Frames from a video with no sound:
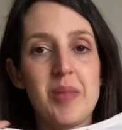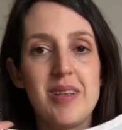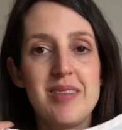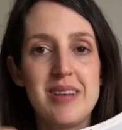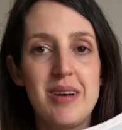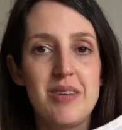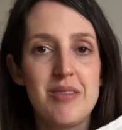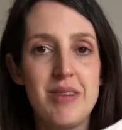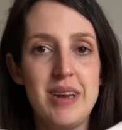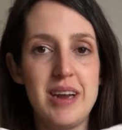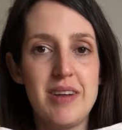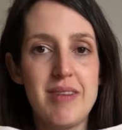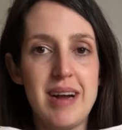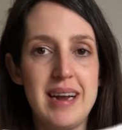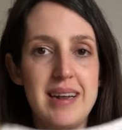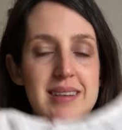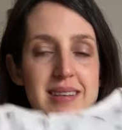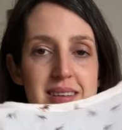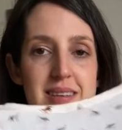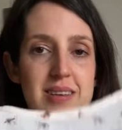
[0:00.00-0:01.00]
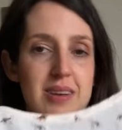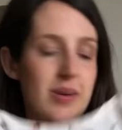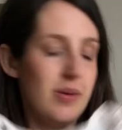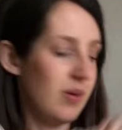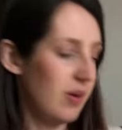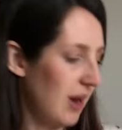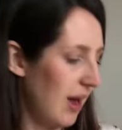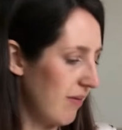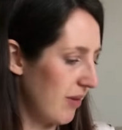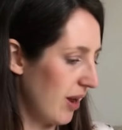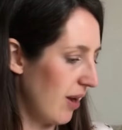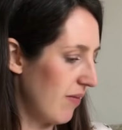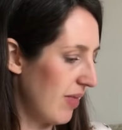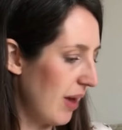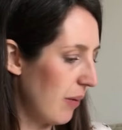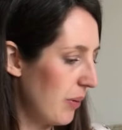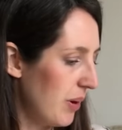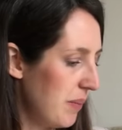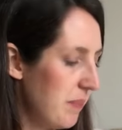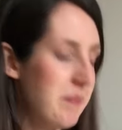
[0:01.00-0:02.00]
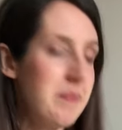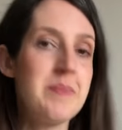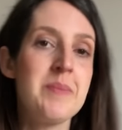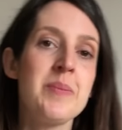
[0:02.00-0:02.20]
So that was really great to have a go at that one.